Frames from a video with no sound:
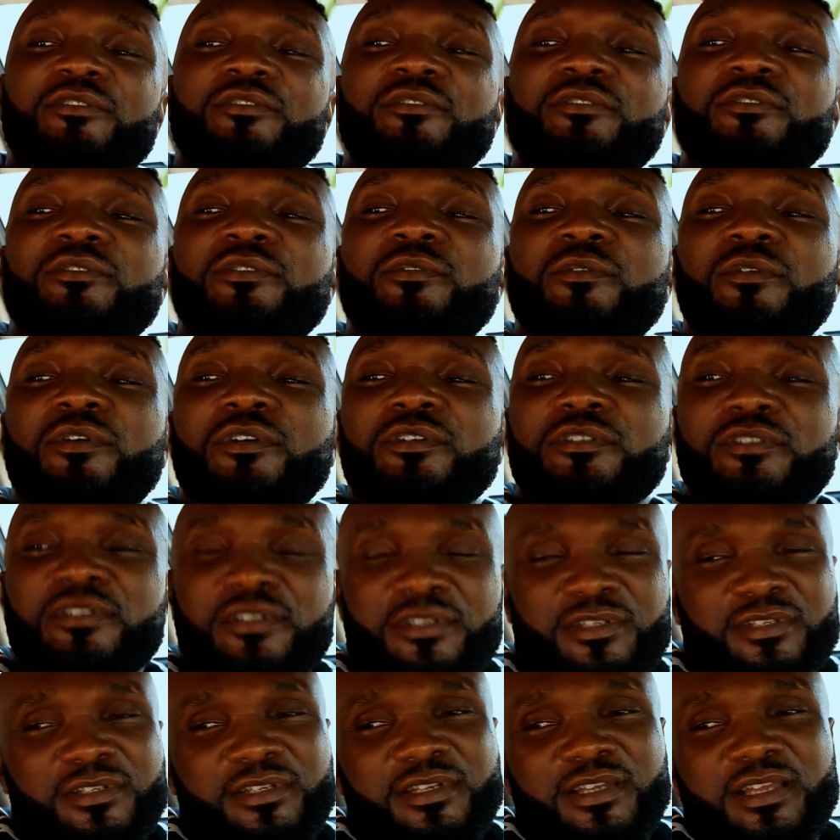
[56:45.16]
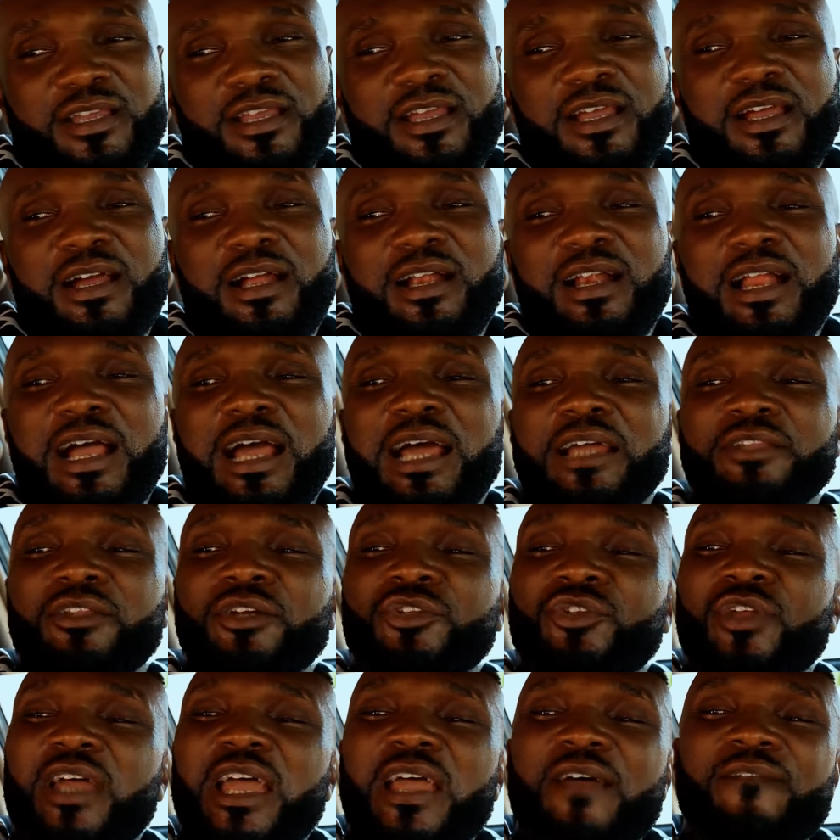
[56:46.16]
You know what? I
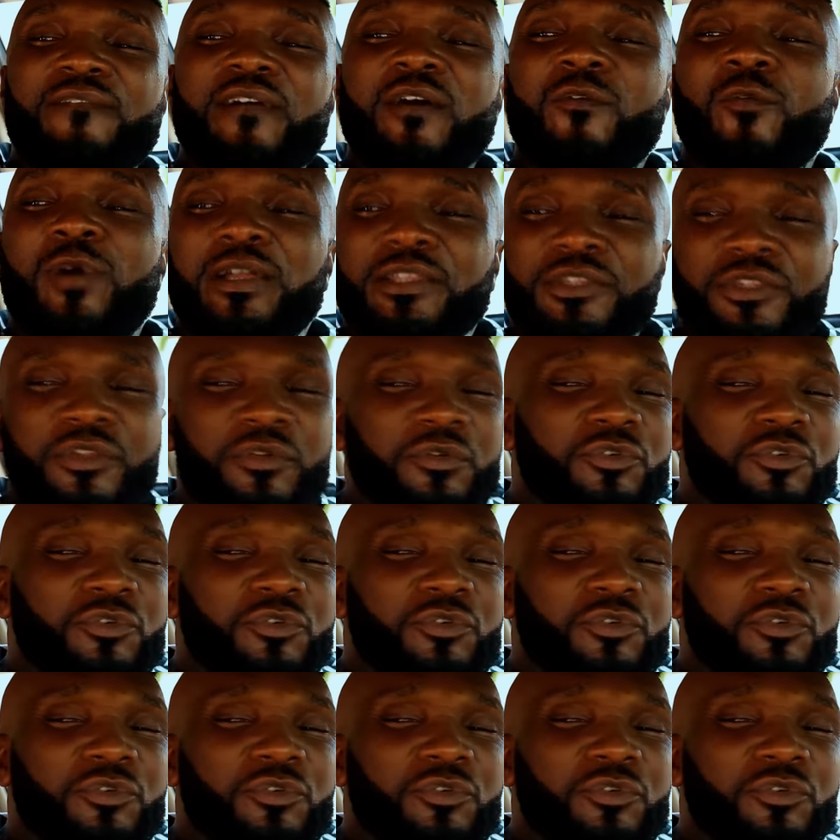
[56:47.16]
don't ever want